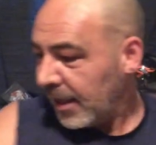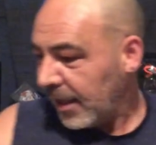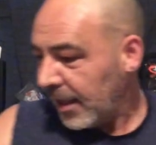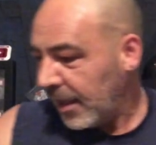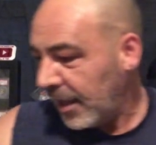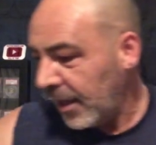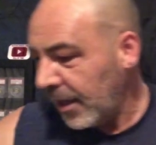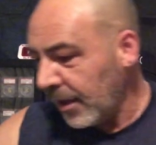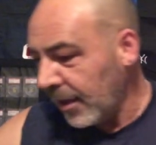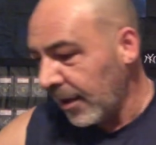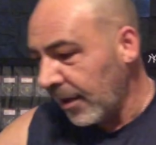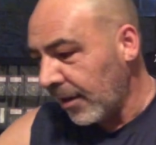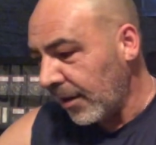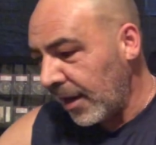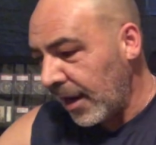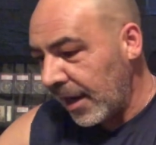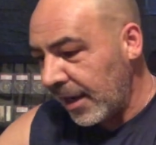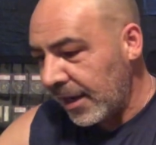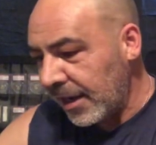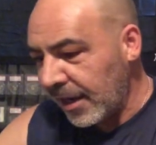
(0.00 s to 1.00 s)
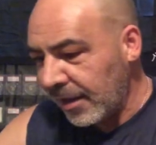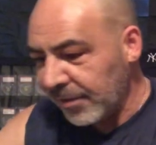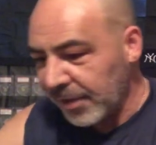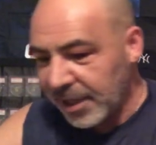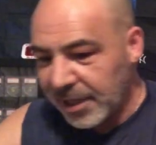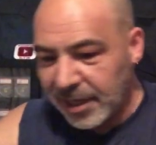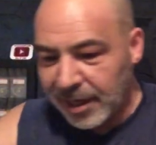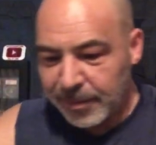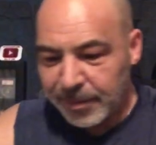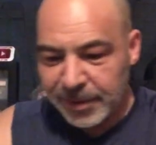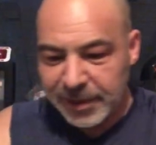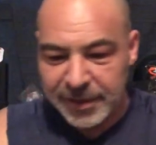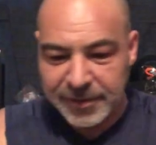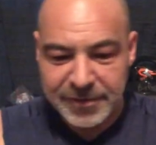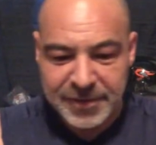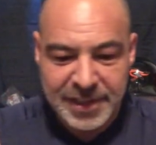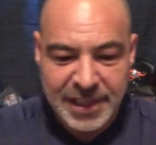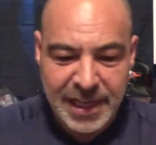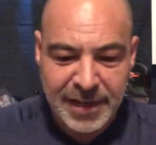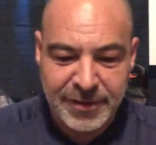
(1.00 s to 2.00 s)
Here I have a couple
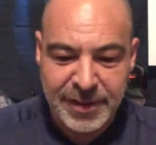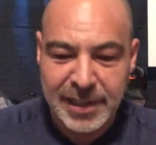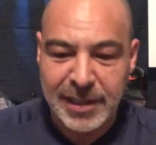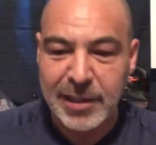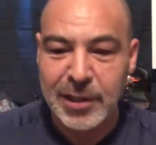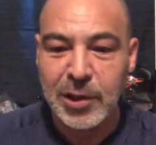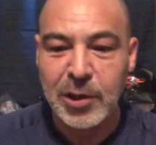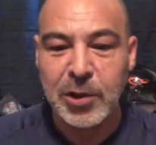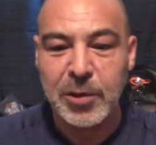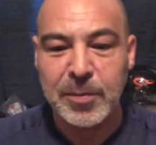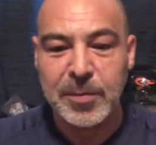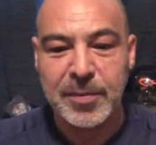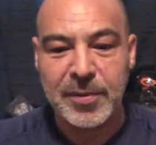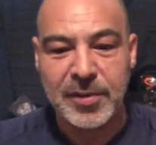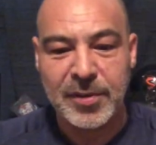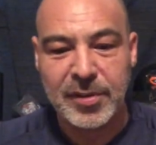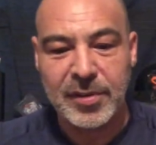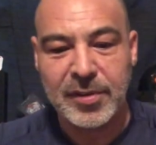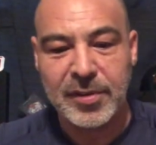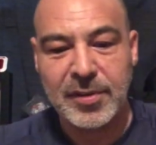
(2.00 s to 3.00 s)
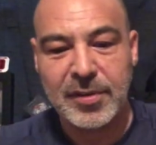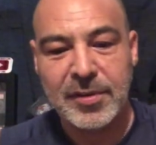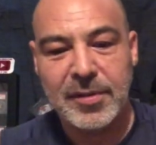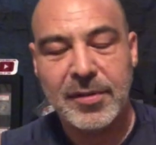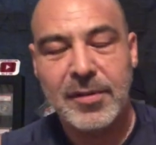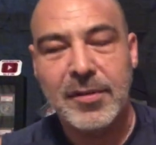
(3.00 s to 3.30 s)
of Davy Lopes